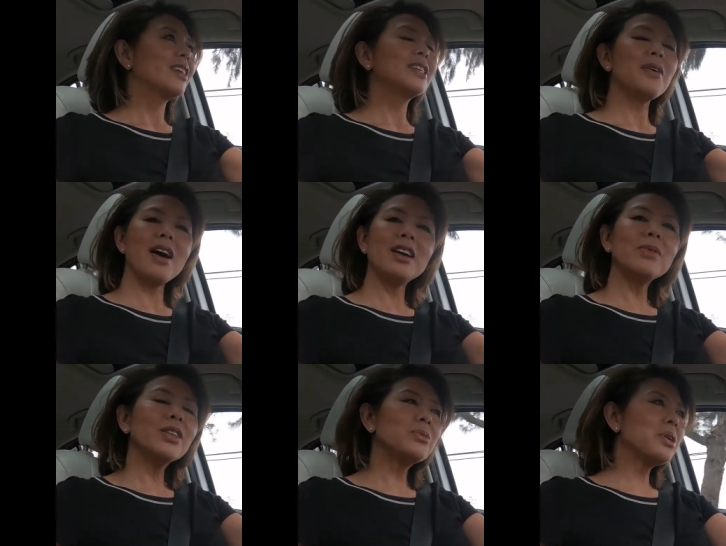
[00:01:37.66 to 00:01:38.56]
So I am
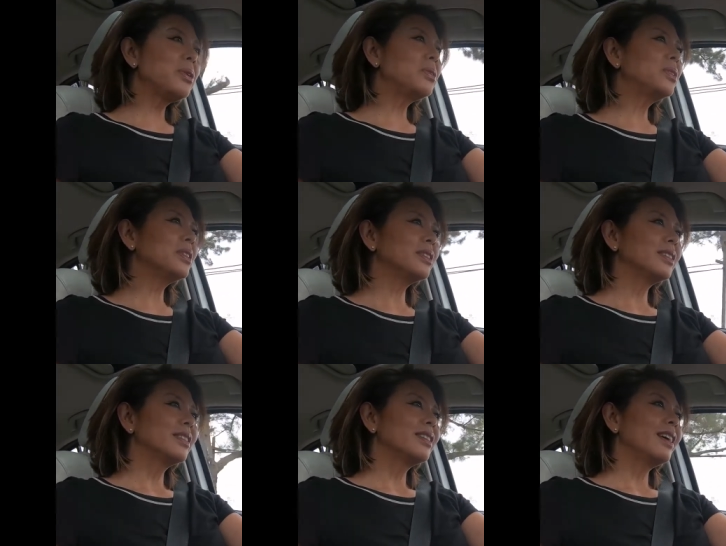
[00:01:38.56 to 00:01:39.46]
on the road
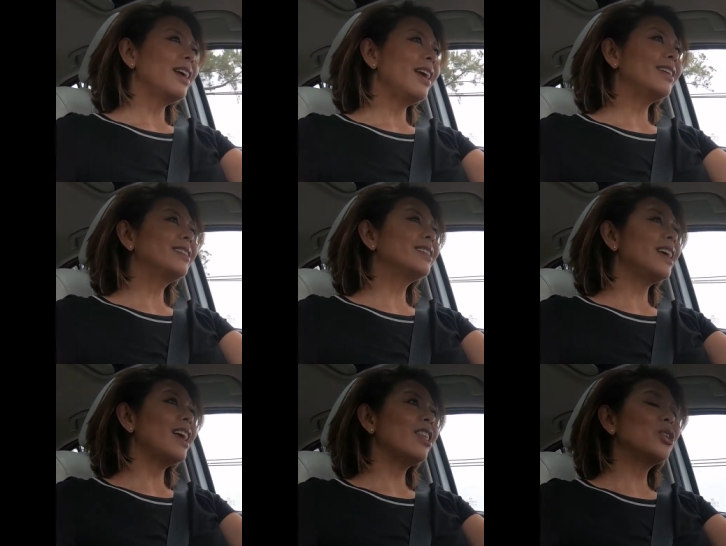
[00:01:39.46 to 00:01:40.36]
and
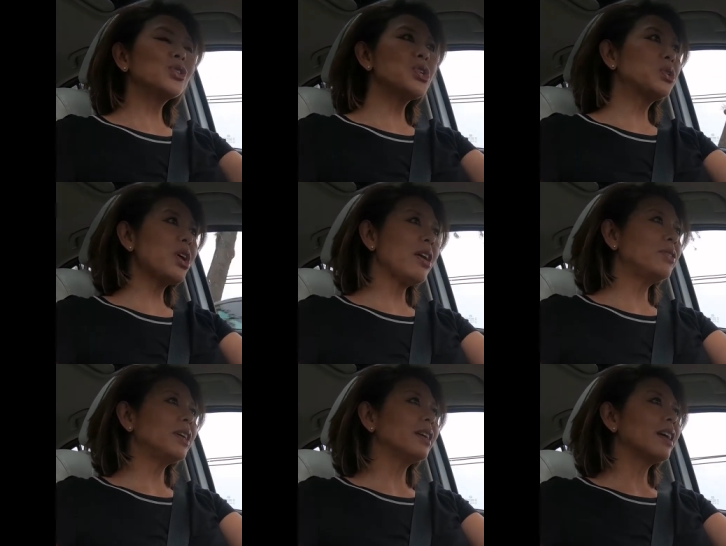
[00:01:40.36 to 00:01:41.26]
there's no
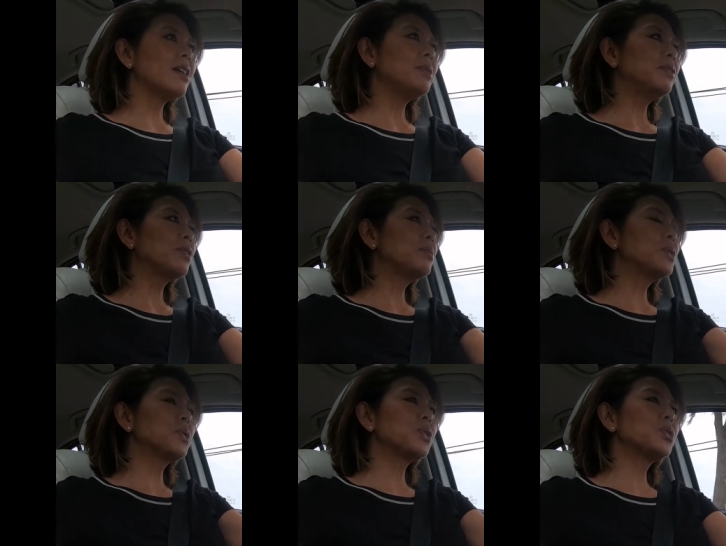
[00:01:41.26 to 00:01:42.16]
traffic. I mean, from the
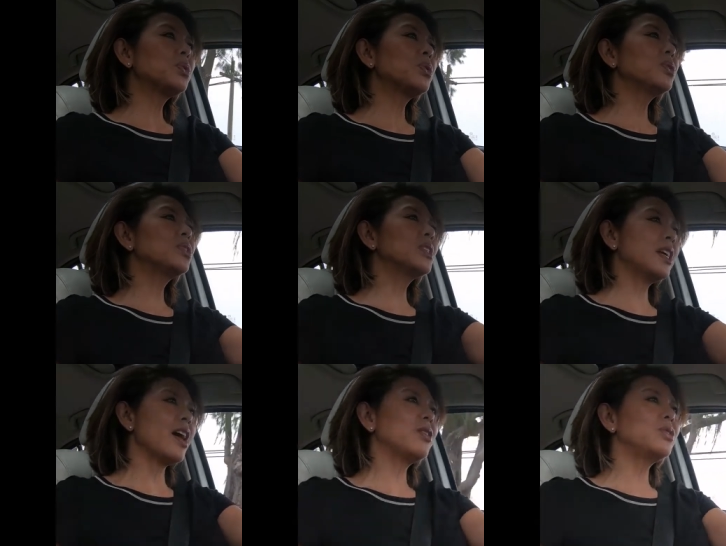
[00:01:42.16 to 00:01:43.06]
North Shore to
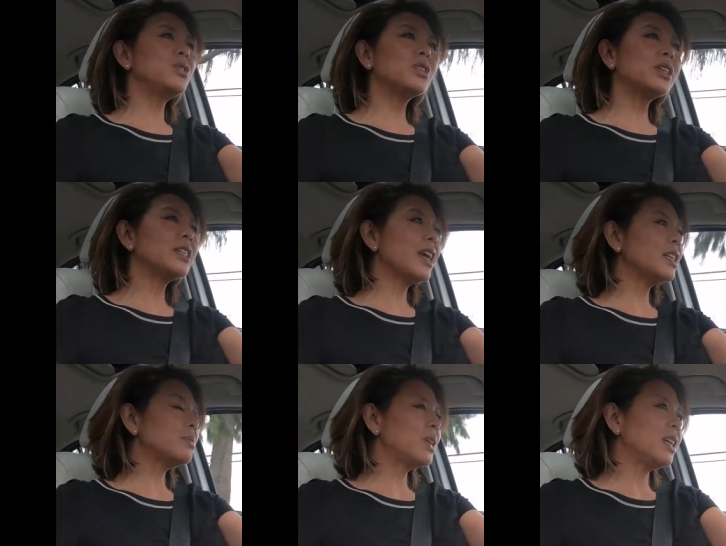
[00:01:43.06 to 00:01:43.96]
town usually
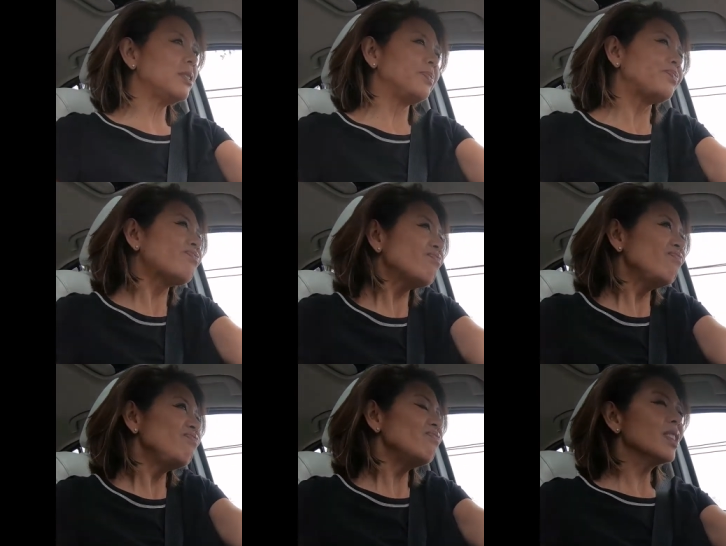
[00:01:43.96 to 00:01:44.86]
takes me,
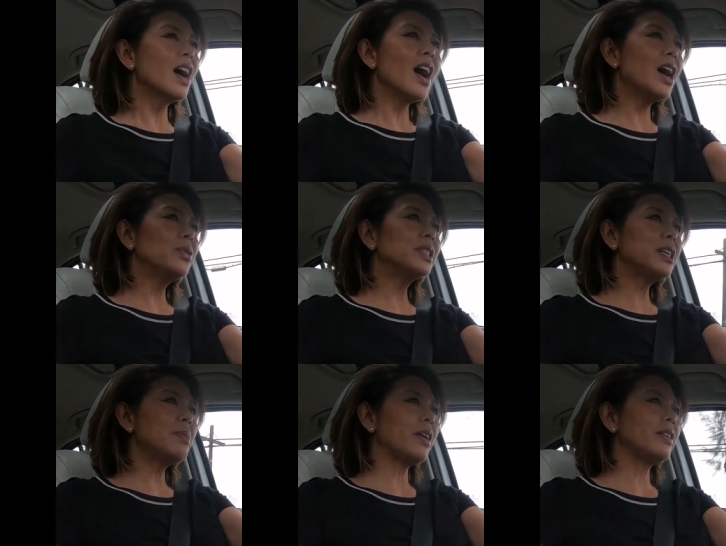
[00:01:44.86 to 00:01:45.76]
I would
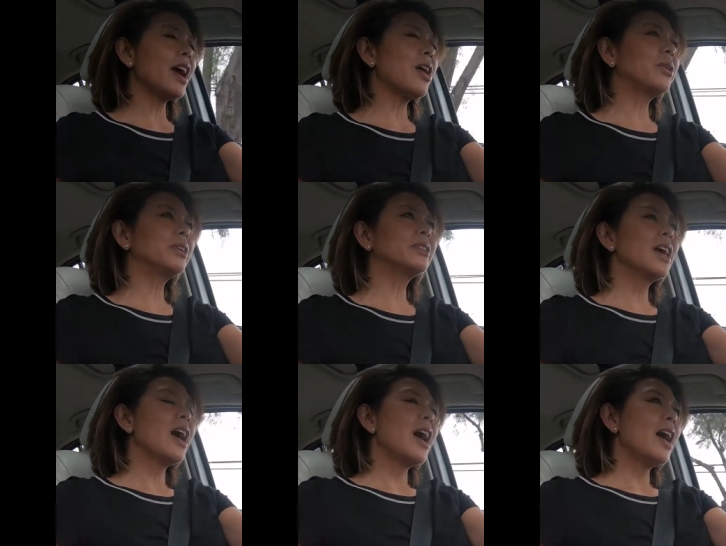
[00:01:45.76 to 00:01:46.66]
say, about an hour,
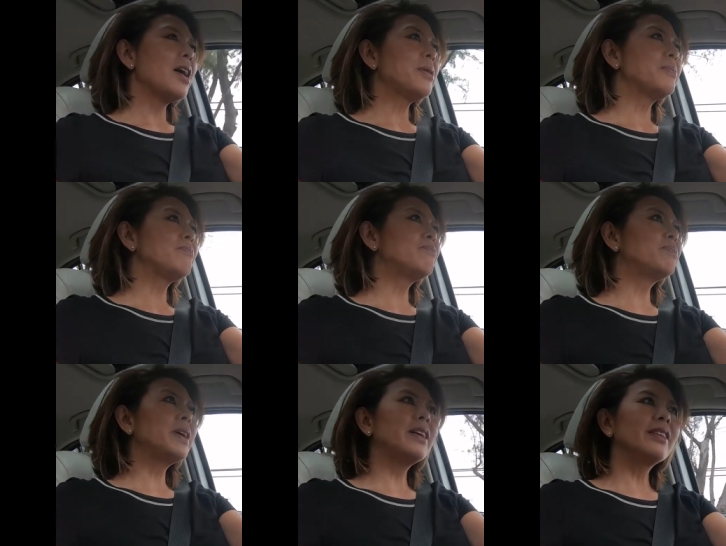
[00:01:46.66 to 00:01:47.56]

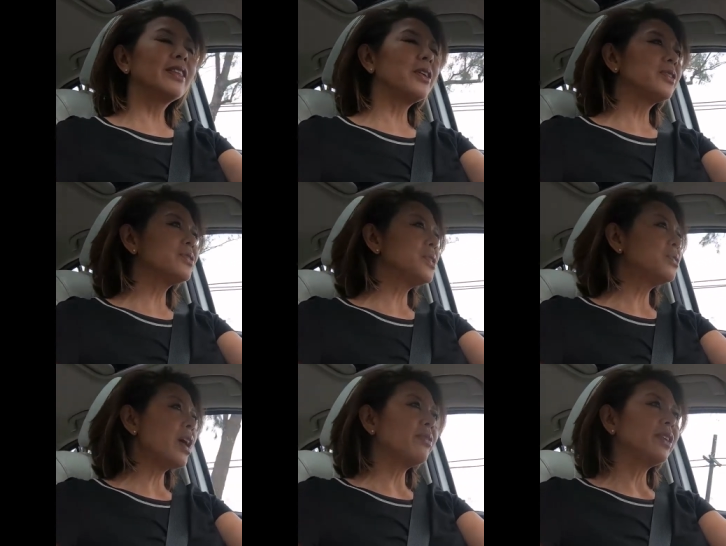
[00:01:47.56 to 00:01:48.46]
but there's no
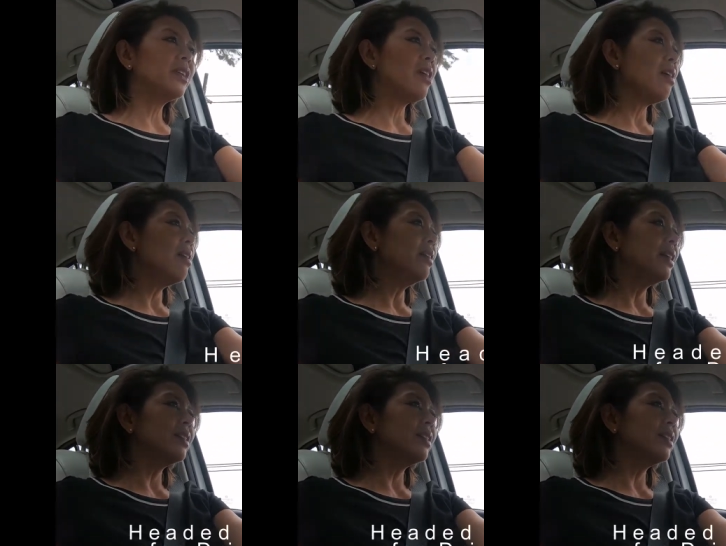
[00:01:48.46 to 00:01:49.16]
traffic at all.